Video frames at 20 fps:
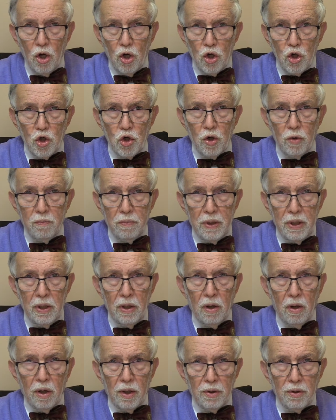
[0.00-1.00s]
should
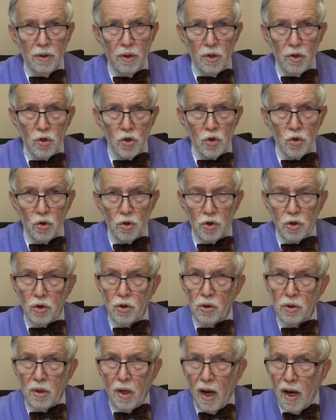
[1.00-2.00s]
be under
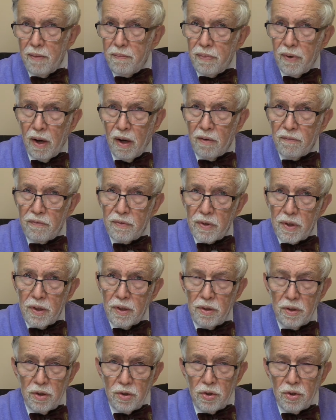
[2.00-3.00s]
surgical type of
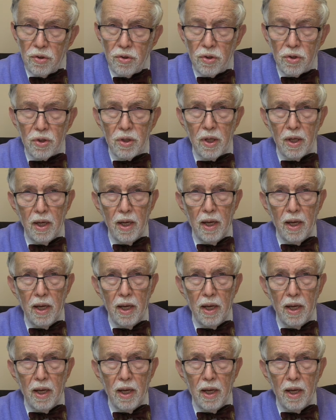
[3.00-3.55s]
conditions